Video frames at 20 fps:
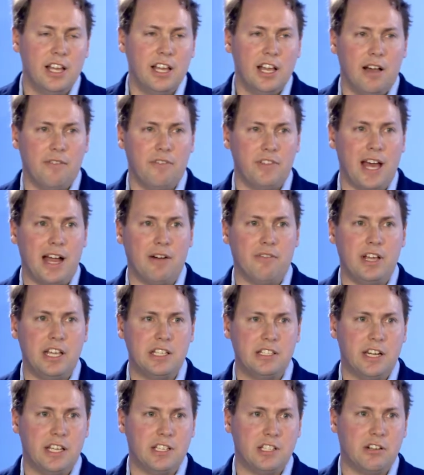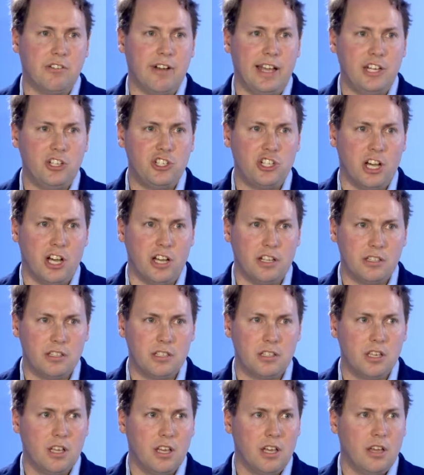and for that reason it's a great
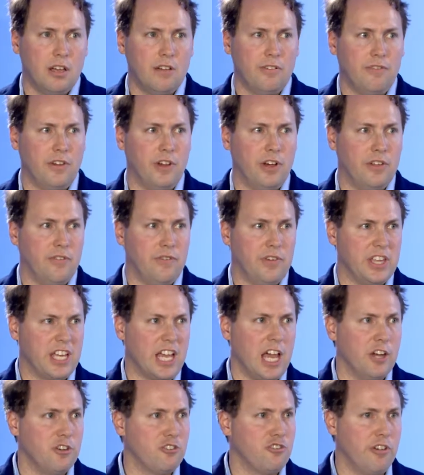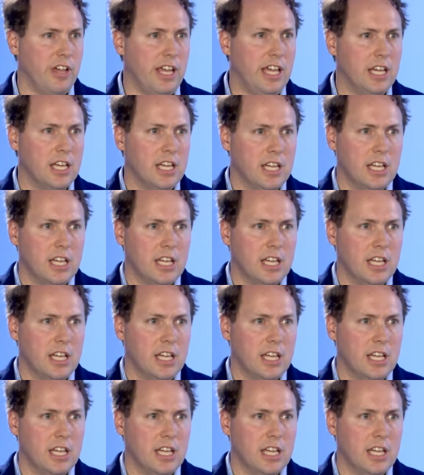chance for the country